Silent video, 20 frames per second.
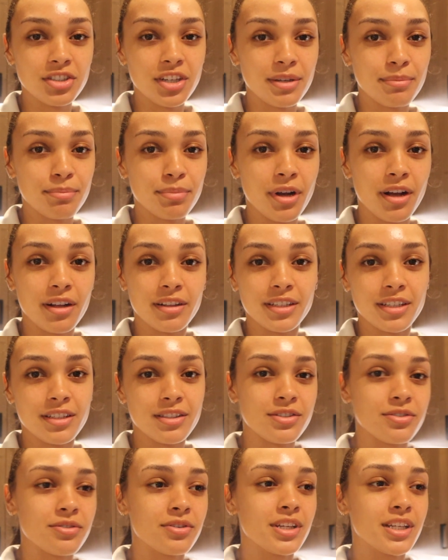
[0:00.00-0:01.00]
like broccoli and
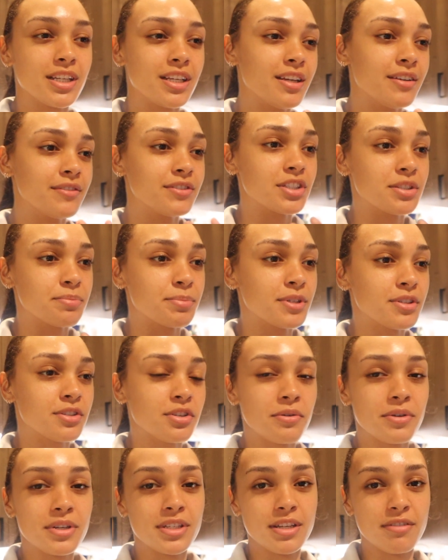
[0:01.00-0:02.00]
zucchini have just been
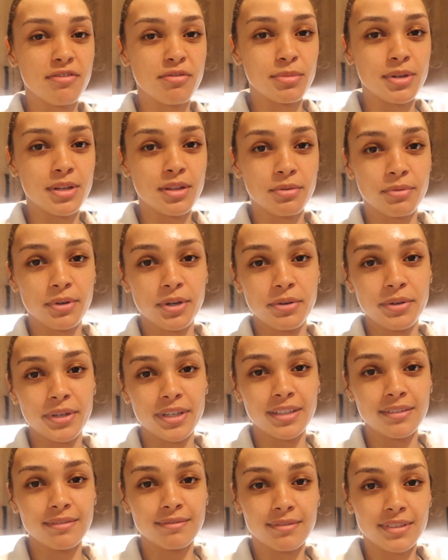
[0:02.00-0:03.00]
so easy for me to throw
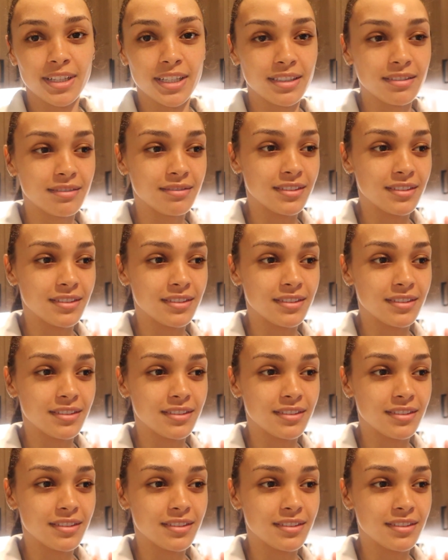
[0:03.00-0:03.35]
in like